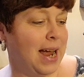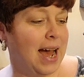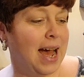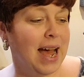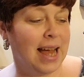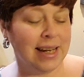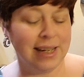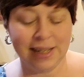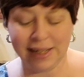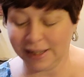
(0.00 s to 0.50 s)

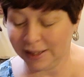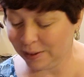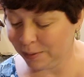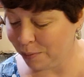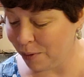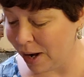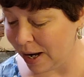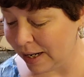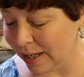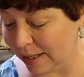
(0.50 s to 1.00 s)
I just
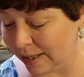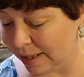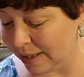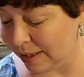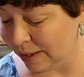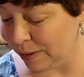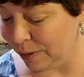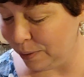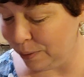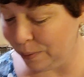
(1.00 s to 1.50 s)
wanted
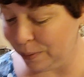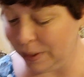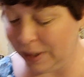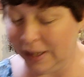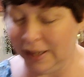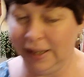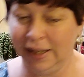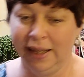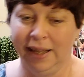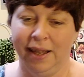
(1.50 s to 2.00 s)
to
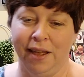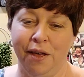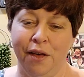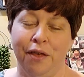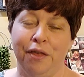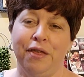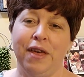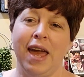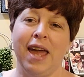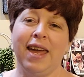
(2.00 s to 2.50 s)

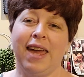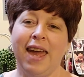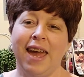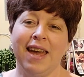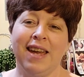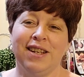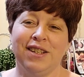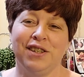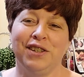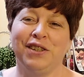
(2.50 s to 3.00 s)
thank
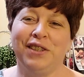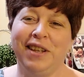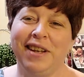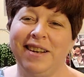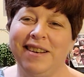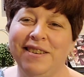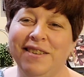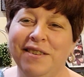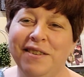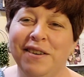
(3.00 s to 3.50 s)

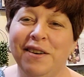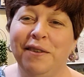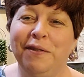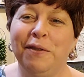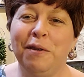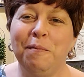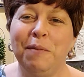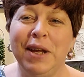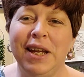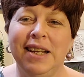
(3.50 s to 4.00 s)
Angela
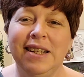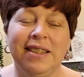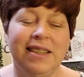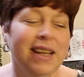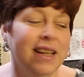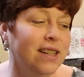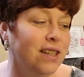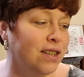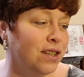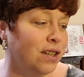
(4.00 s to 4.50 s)
for being
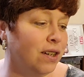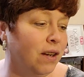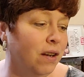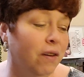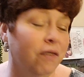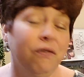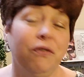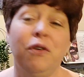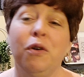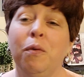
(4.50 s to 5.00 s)

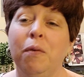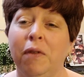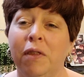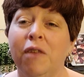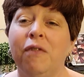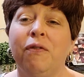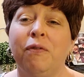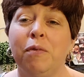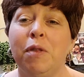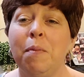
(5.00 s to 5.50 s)

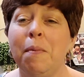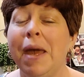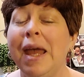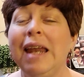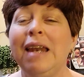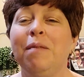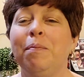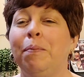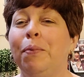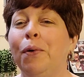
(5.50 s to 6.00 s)
the
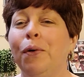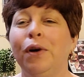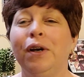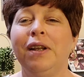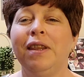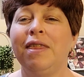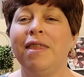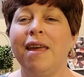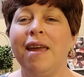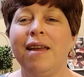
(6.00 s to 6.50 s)
main
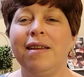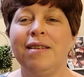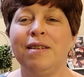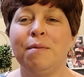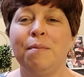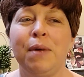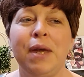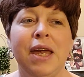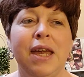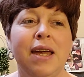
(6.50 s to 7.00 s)
important thing to
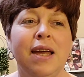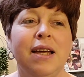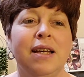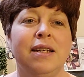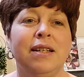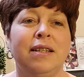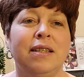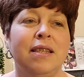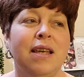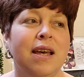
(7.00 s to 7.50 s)
me
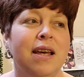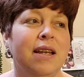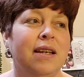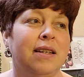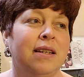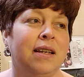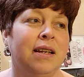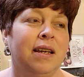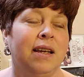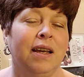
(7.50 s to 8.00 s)
is that
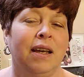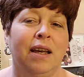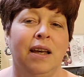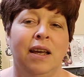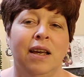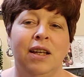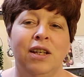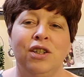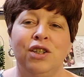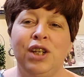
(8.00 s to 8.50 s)

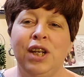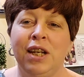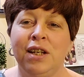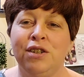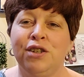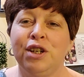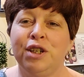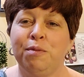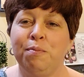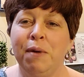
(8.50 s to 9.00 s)
she has
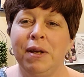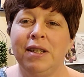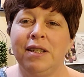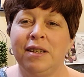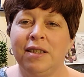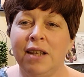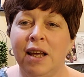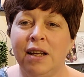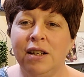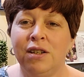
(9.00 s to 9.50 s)
just been
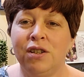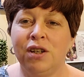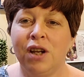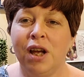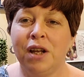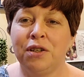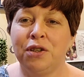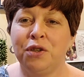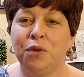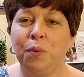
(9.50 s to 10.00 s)
such
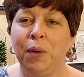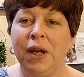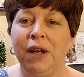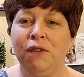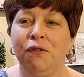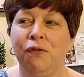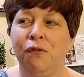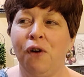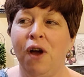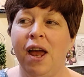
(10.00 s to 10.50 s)
a sweet
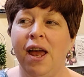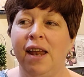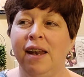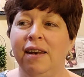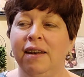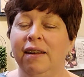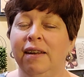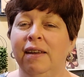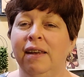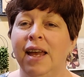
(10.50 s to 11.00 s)

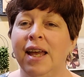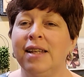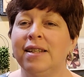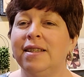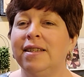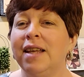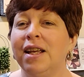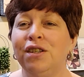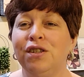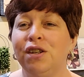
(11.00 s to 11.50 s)
friend and
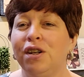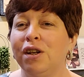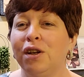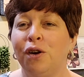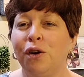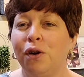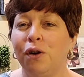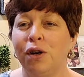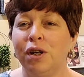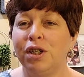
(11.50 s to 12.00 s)
such an
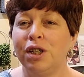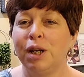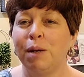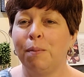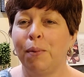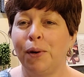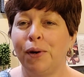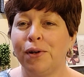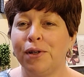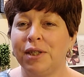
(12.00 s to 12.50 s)
encouraging
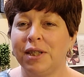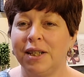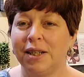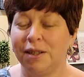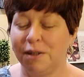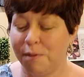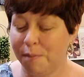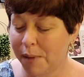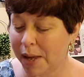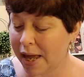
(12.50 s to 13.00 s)
person
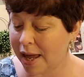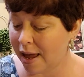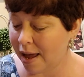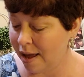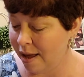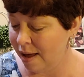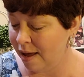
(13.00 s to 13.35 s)
to me